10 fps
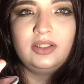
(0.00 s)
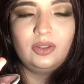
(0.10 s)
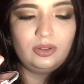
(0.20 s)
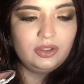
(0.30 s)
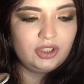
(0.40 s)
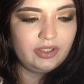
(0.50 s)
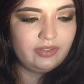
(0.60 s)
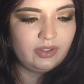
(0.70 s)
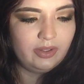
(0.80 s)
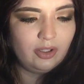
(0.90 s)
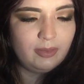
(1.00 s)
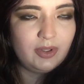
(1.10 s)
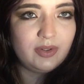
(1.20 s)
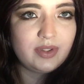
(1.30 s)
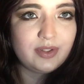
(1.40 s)
gold shift to it
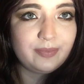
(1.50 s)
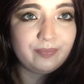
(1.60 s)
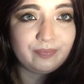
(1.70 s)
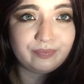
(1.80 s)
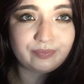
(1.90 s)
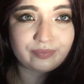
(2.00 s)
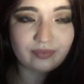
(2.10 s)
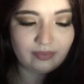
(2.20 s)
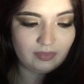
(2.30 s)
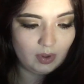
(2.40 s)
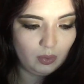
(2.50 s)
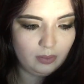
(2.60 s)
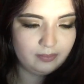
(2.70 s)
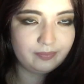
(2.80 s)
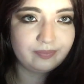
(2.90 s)
almost?
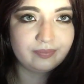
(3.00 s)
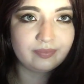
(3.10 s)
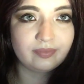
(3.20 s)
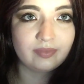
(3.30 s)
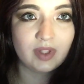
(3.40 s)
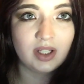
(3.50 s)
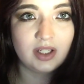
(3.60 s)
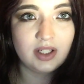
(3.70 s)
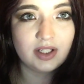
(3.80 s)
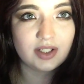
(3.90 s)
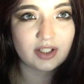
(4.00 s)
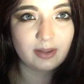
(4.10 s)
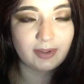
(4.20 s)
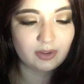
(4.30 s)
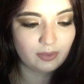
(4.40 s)
Ooh.
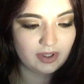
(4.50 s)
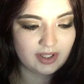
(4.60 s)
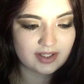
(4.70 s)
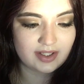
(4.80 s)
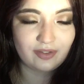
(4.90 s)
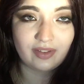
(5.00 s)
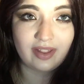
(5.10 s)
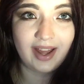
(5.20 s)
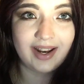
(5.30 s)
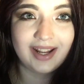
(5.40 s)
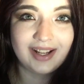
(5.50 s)
Sorry about the weirdness of that